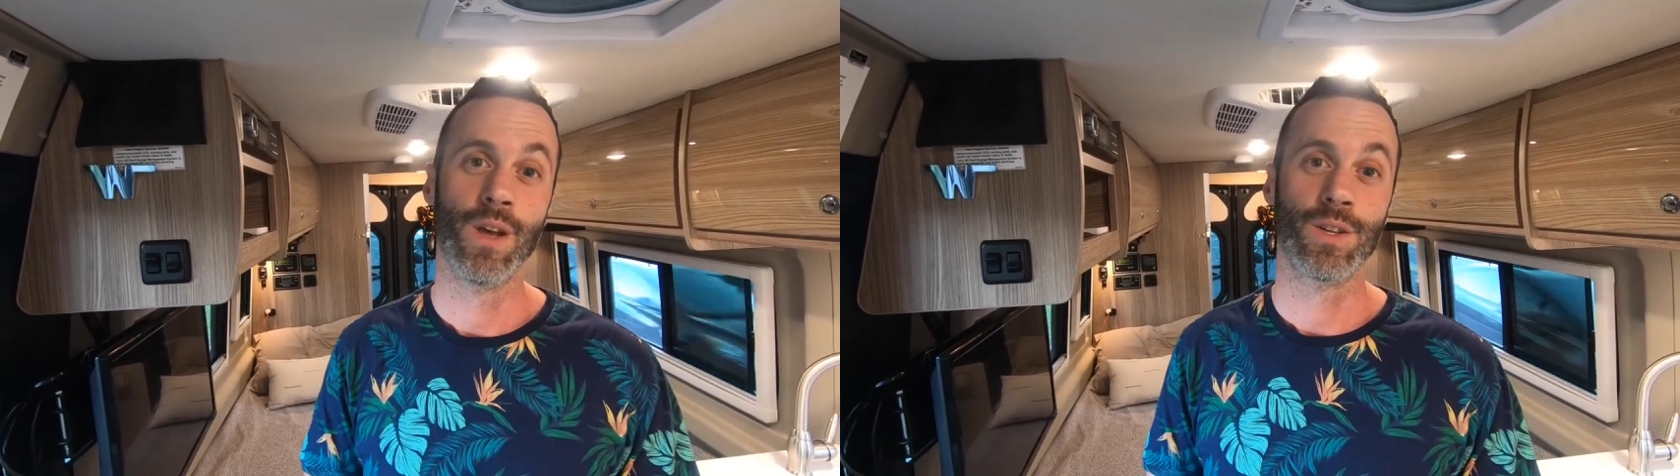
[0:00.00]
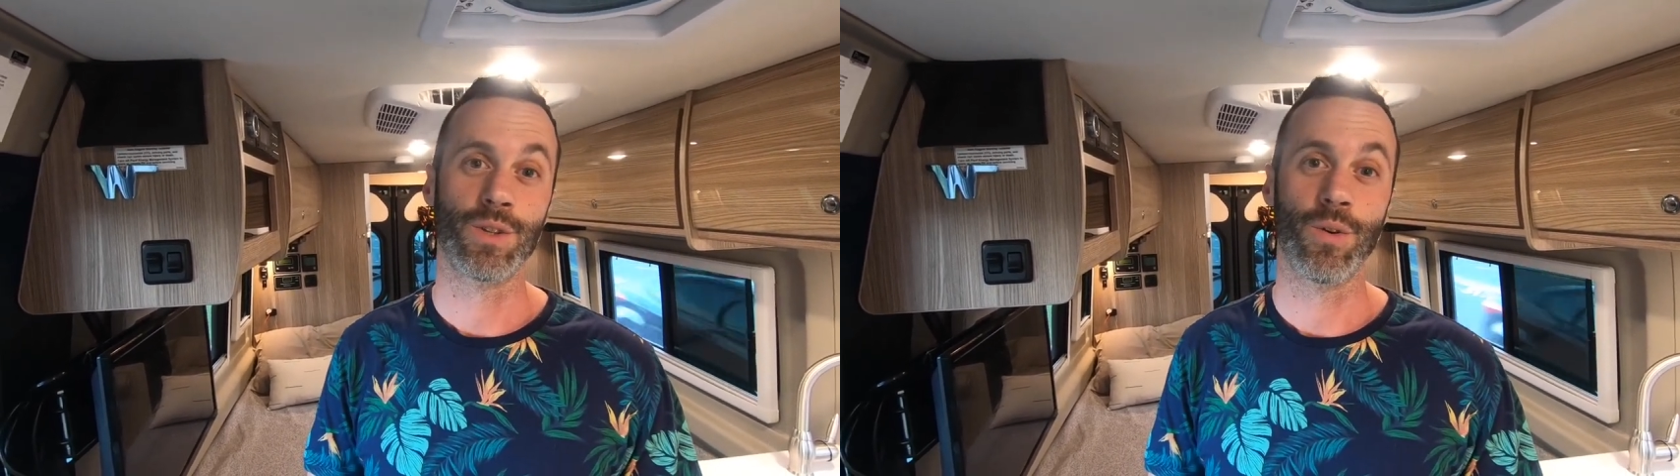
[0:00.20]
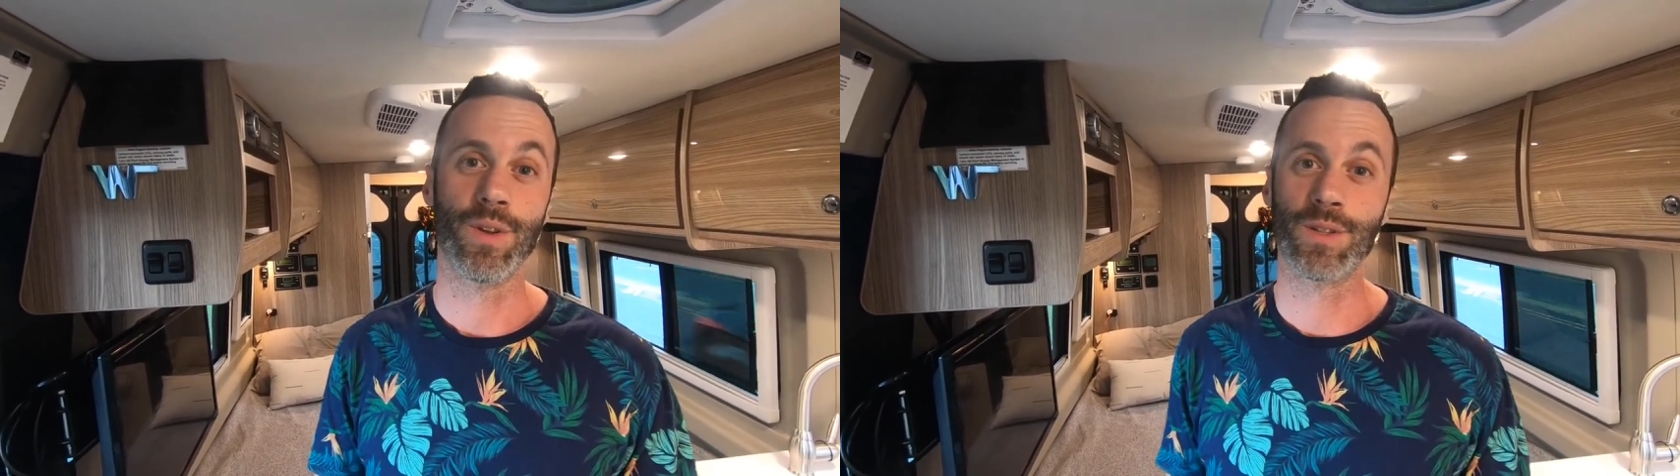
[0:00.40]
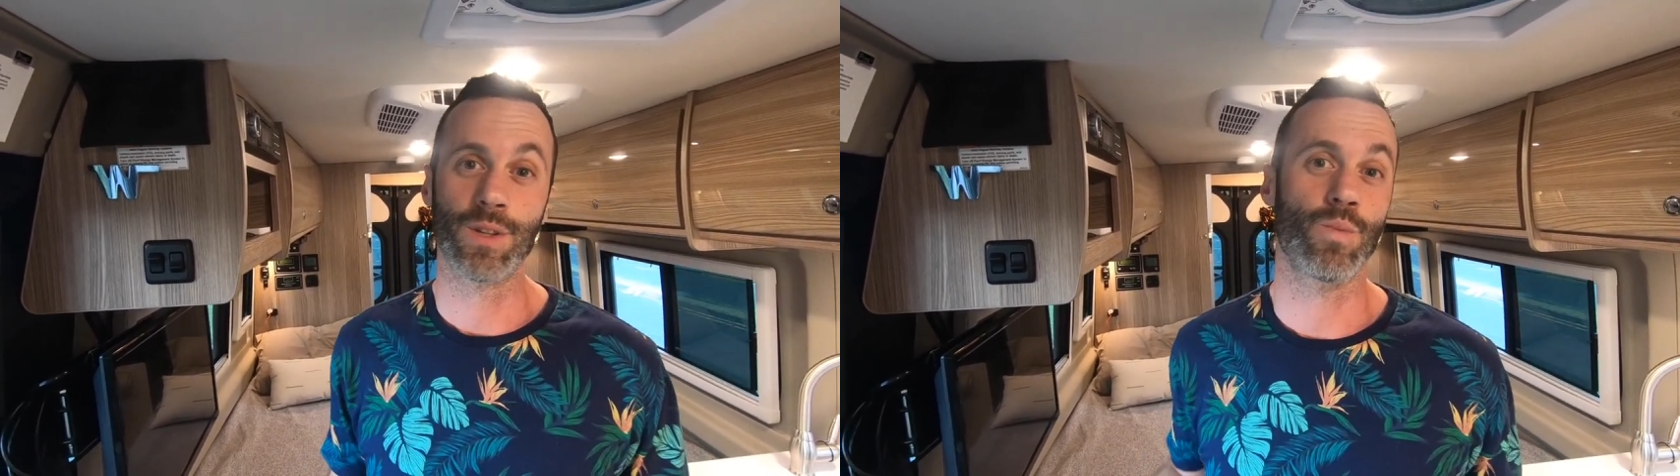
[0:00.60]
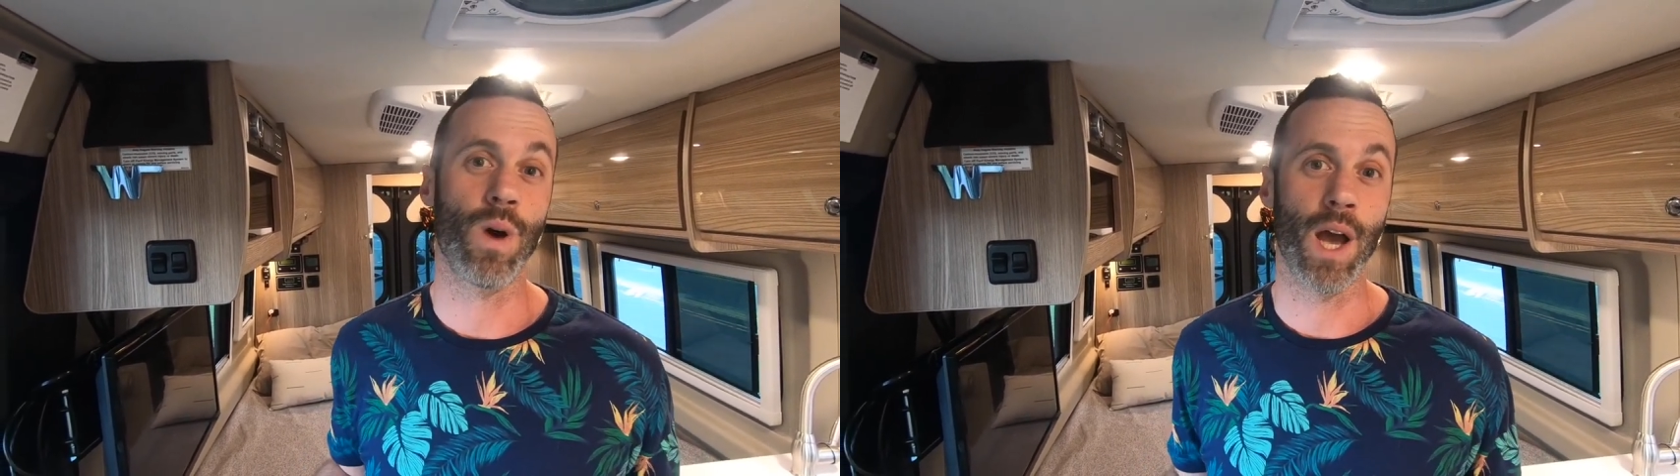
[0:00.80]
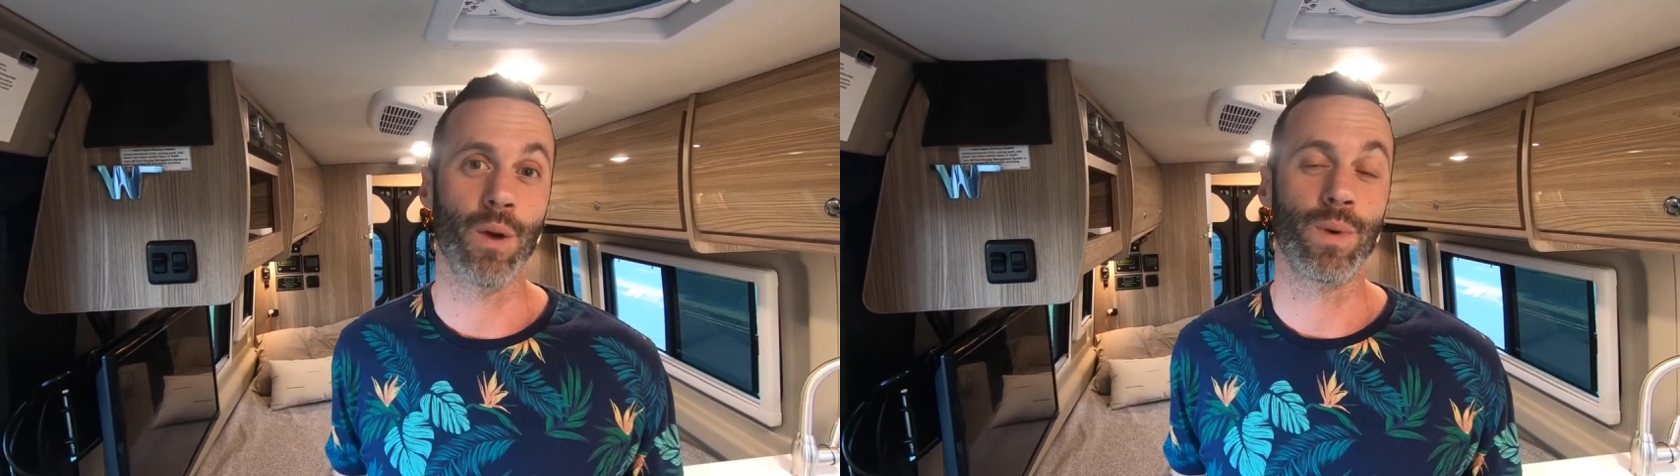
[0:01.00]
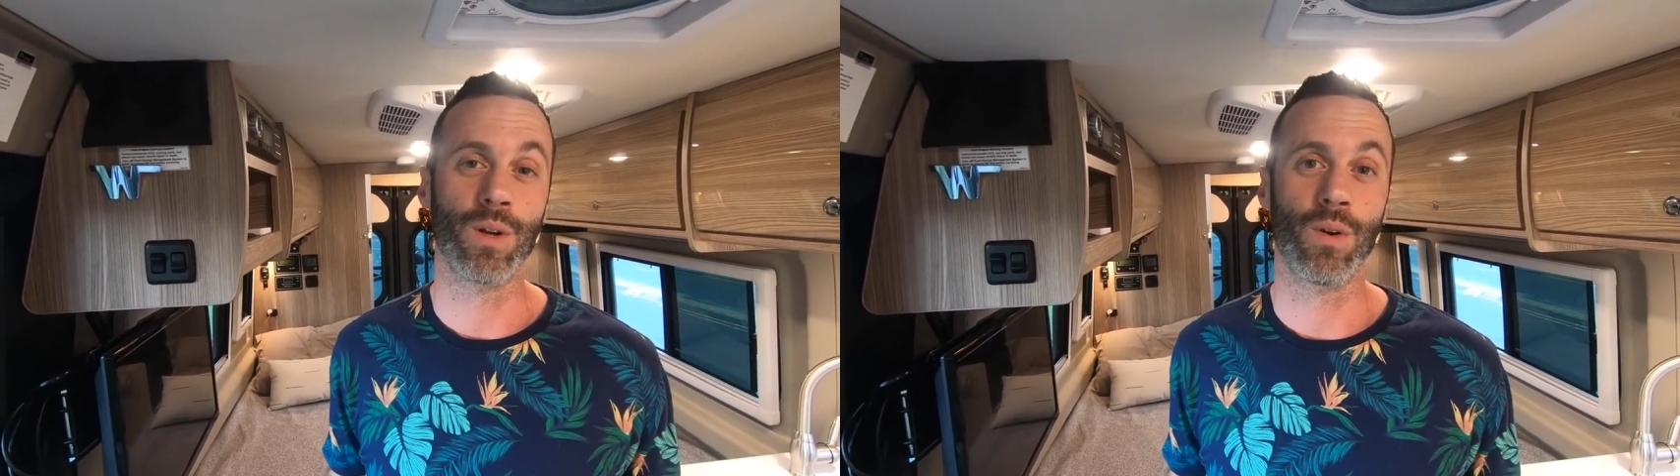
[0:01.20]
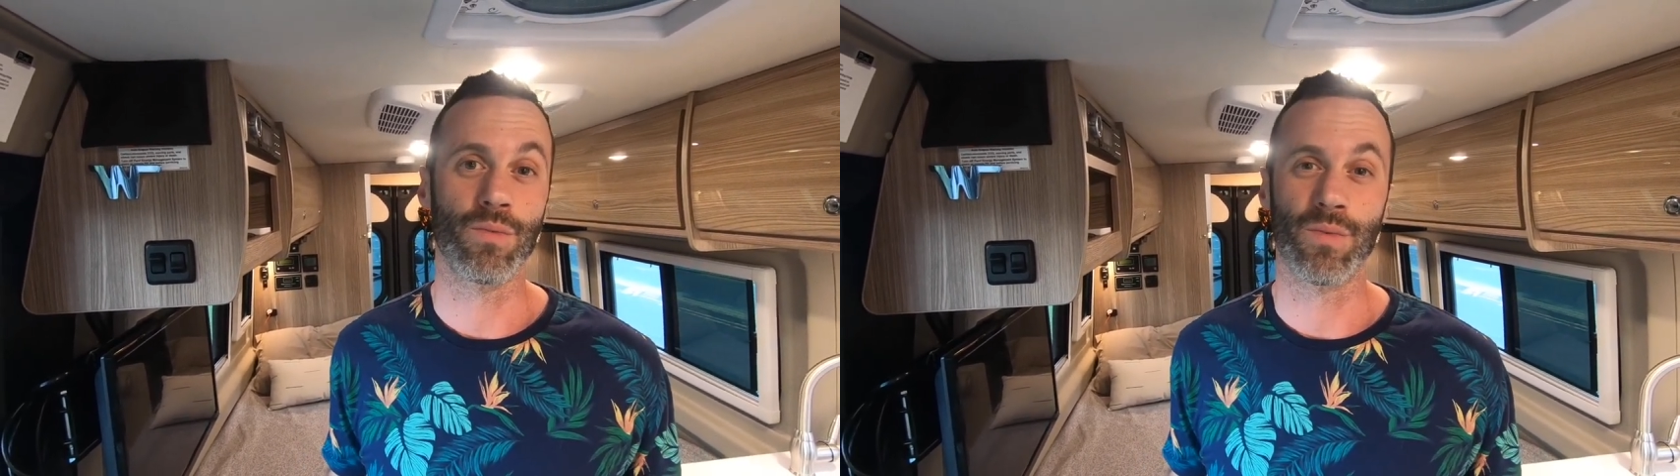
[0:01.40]
So this is why we
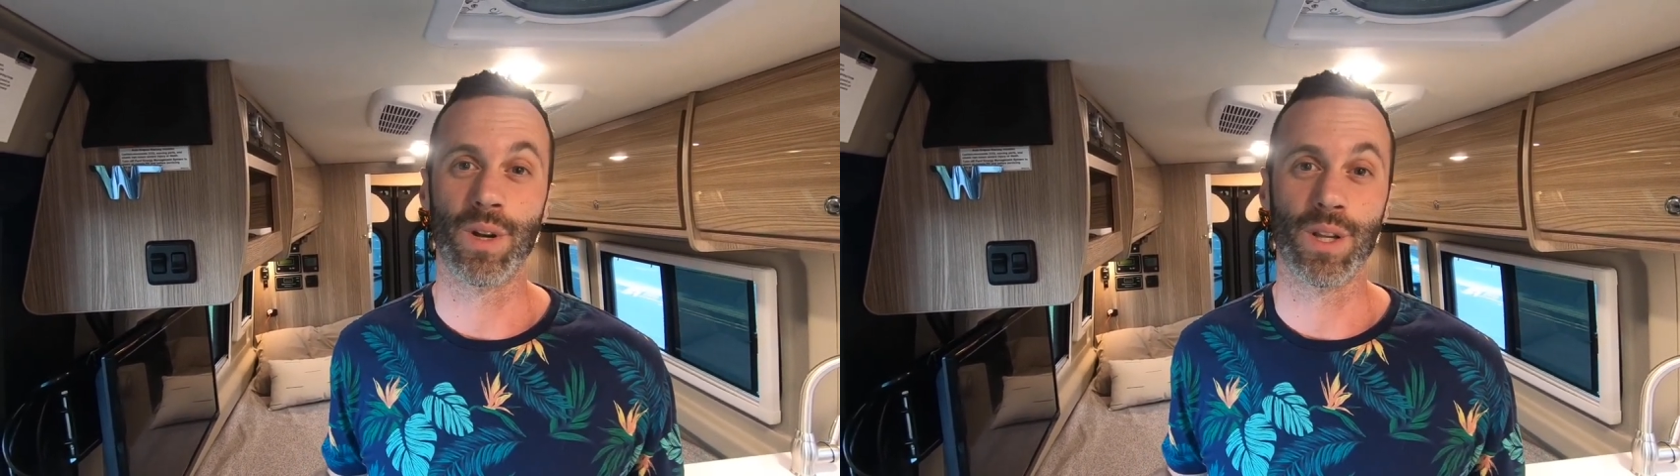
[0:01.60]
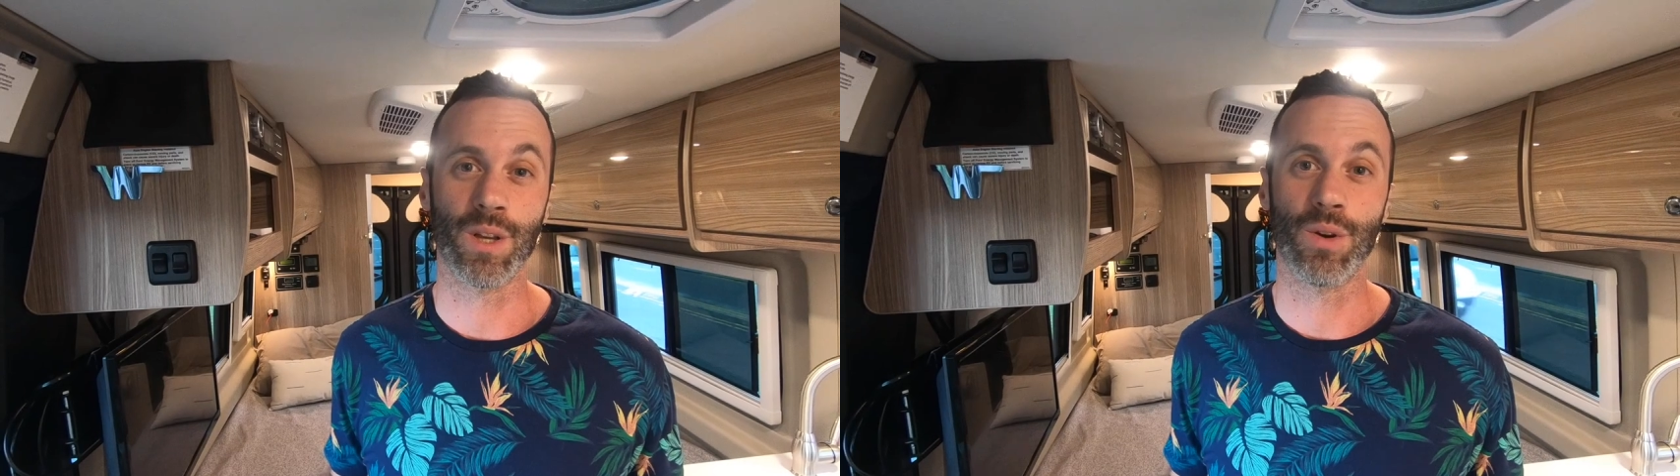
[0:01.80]
don't really